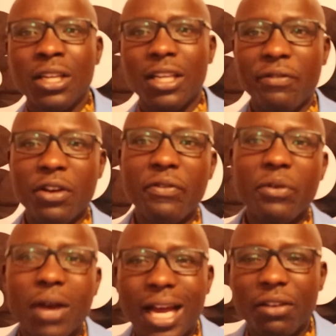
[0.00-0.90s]
Even if
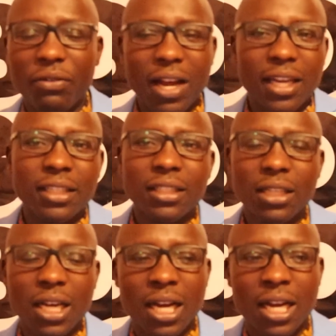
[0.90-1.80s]
you can't find
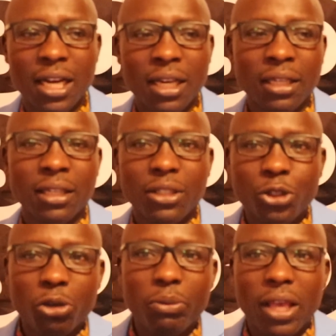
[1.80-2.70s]
a
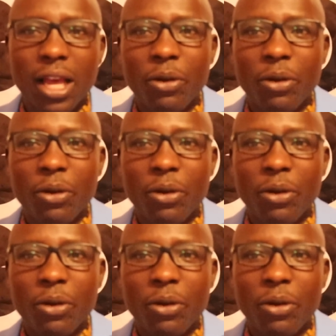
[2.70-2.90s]
job here,